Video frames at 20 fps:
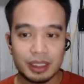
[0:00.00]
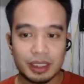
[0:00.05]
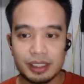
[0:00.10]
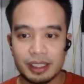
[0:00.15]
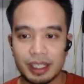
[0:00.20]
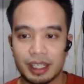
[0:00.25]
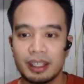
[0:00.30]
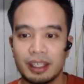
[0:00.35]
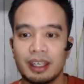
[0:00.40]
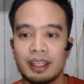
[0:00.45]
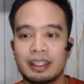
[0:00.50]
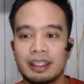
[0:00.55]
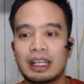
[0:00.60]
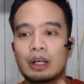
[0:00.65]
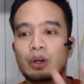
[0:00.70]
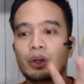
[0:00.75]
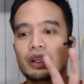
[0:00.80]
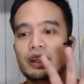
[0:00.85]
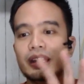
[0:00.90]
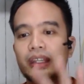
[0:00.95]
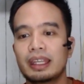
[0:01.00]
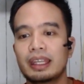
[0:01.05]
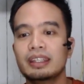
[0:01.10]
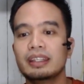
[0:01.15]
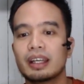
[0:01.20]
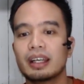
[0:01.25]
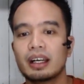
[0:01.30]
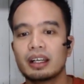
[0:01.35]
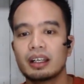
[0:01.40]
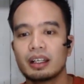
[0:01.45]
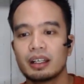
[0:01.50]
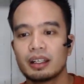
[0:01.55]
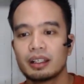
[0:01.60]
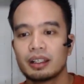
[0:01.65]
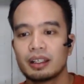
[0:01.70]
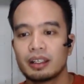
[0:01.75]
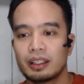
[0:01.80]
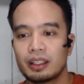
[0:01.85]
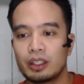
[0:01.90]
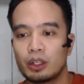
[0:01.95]
Sige, now, Linda,
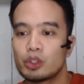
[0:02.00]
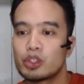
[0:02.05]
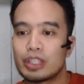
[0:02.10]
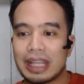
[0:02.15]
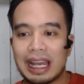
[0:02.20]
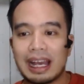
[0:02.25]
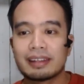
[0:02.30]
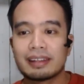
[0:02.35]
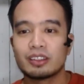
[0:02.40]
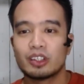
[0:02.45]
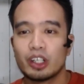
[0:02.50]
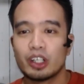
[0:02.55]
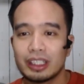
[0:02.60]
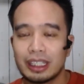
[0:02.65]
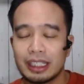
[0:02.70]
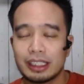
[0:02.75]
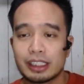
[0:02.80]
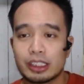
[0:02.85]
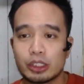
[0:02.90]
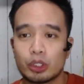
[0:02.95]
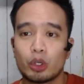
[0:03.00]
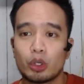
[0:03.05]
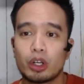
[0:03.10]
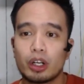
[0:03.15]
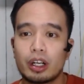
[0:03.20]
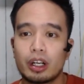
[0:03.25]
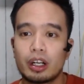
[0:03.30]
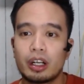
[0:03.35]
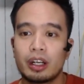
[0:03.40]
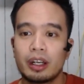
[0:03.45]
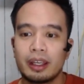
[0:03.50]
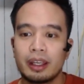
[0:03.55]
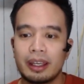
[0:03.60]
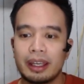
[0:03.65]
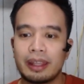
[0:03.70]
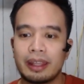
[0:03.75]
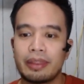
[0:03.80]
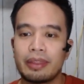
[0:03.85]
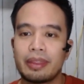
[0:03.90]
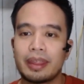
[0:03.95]
she has an online store,
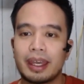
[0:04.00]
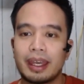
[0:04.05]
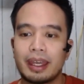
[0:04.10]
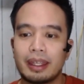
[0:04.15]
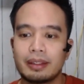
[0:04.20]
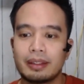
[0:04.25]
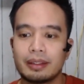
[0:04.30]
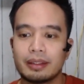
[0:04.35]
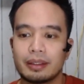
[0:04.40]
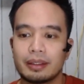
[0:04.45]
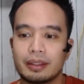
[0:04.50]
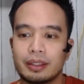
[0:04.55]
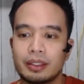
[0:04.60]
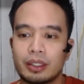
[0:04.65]
and then,